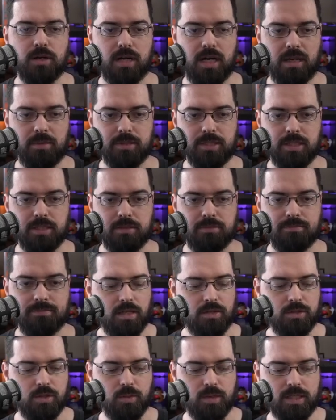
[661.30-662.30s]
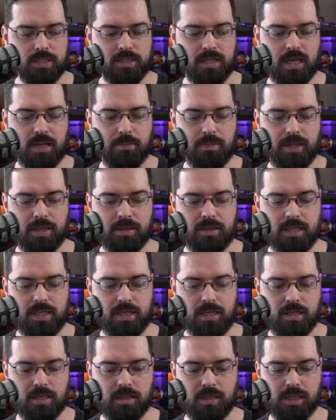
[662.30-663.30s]
option. So we're going to type in
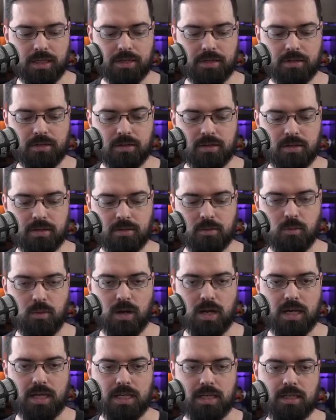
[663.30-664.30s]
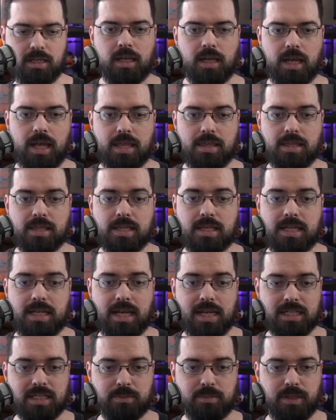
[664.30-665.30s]
the letter Y. And in the
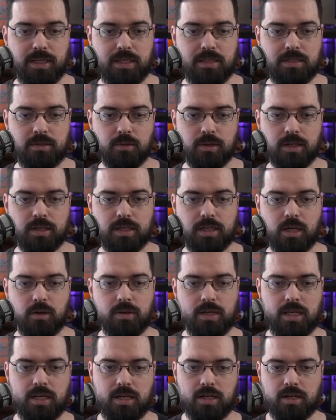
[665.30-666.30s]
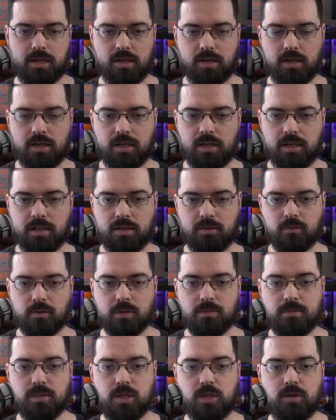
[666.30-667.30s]
next piece, we're going to go here,
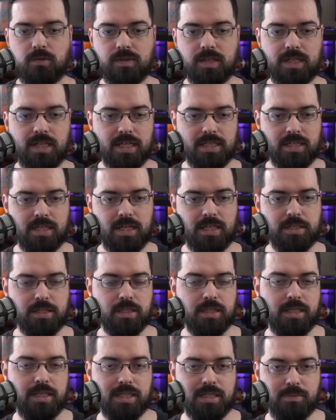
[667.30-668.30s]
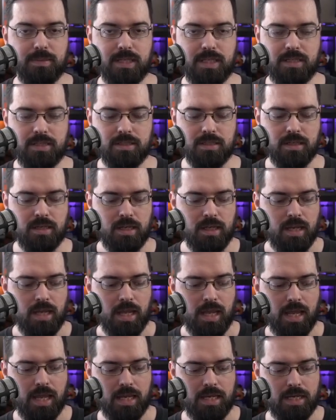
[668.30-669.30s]
remove the Destination Linux piece
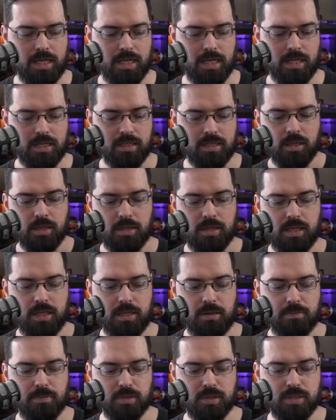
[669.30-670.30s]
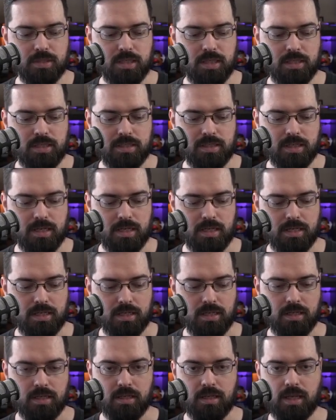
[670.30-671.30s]
and hit the %,
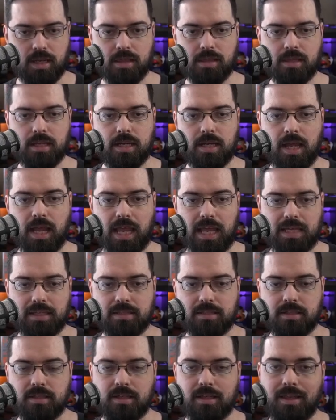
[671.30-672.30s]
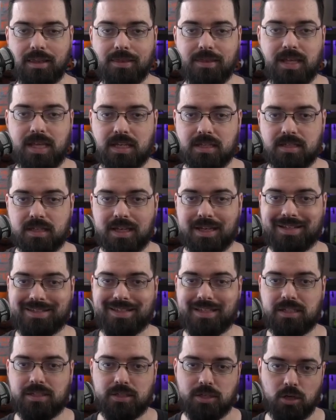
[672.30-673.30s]
and then S. This is
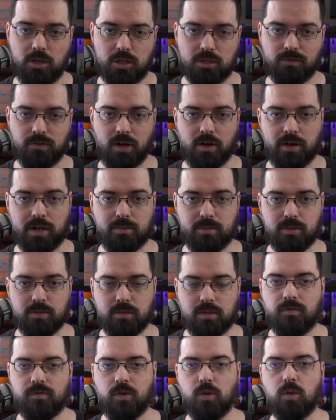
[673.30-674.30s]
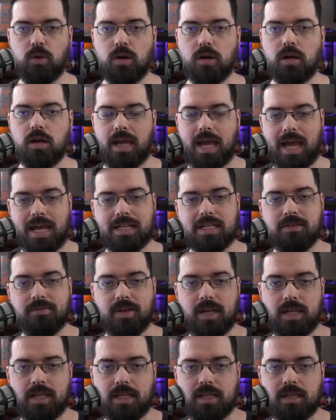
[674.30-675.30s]
the search variable for
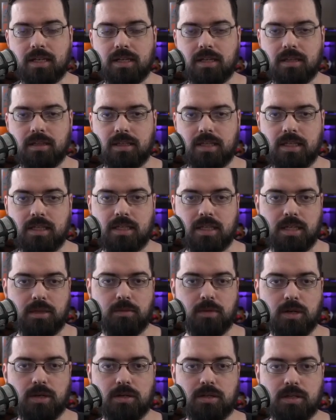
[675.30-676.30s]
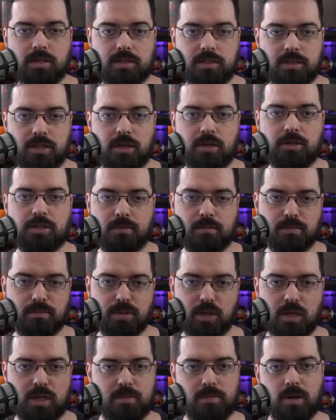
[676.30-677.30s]
activating the keyword search
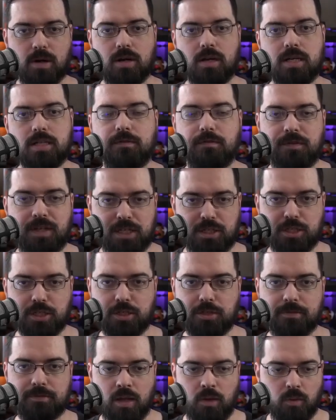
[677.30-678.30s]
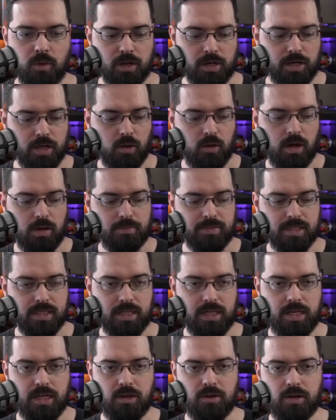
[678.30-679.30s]
bookmarks feature. We're going to go up to
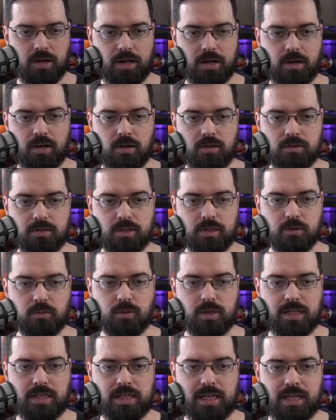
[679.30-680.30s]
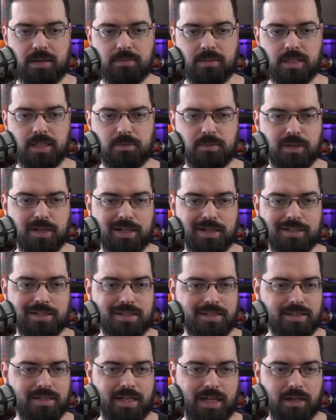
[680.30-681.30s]
here and also rename this because
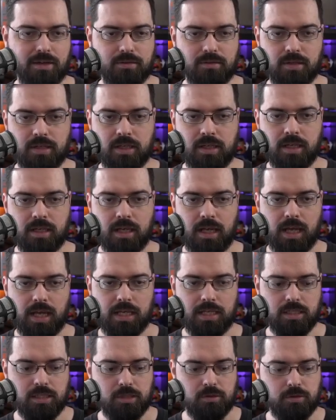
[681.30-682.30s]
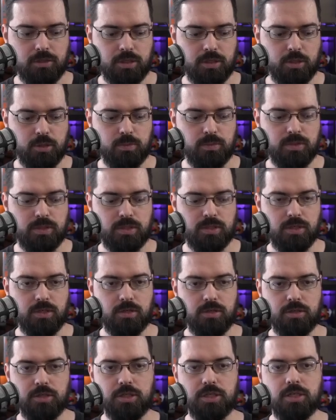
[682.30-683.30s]
it's now a YouTube
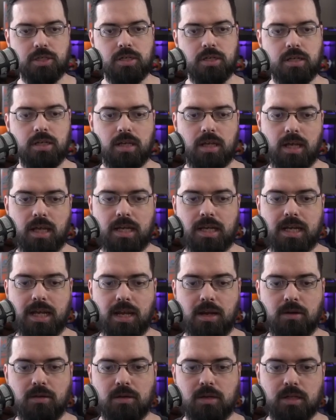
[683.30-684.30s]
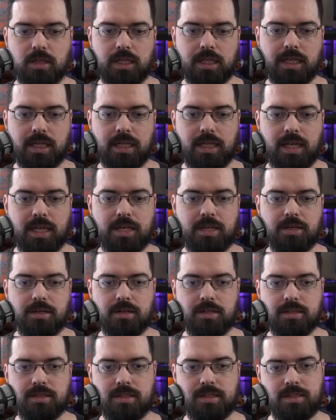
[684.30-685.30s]
search, and now click enter
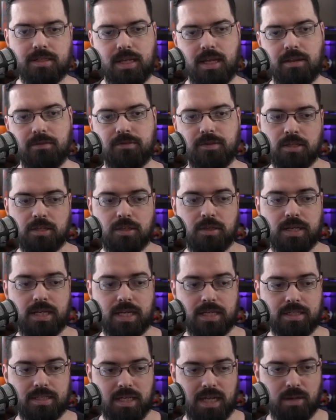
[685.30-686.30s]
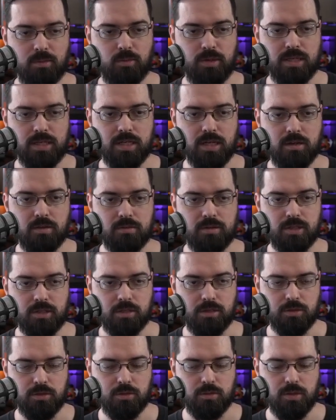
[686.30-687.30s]
to save. So the next time we go
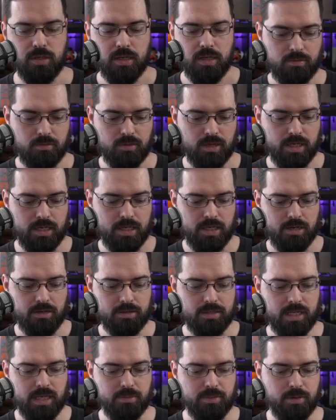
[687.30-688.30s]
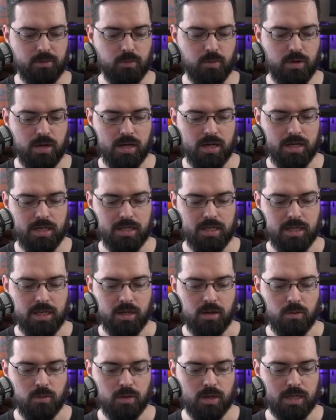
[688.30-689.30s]
to right here and type in Y,
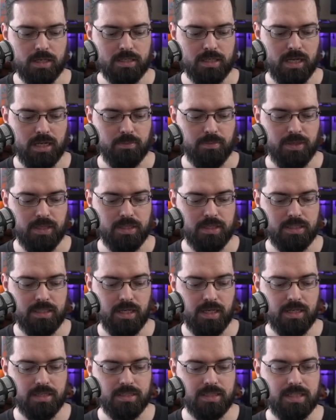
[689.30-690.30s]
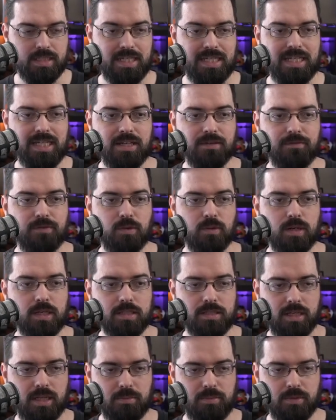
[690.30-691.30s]
we're going to type in DOS Geek, for
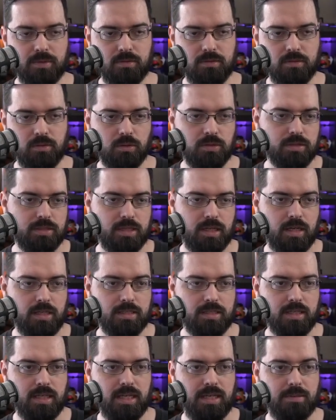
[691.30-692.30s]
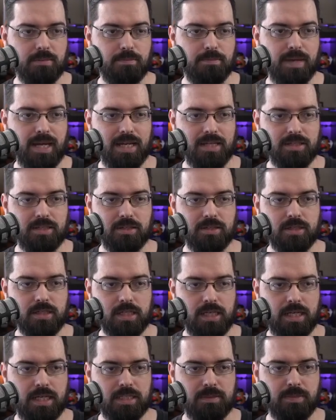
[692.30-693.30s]
example, or DOS Geek
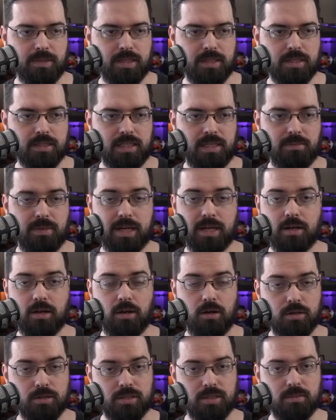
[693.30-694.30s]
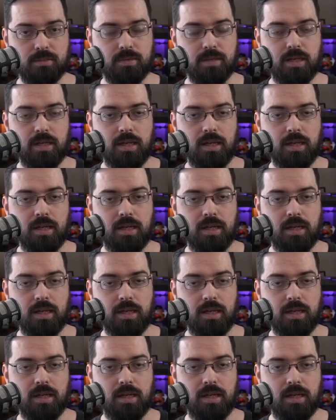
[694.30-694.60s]
Masterclass, because he made an awesome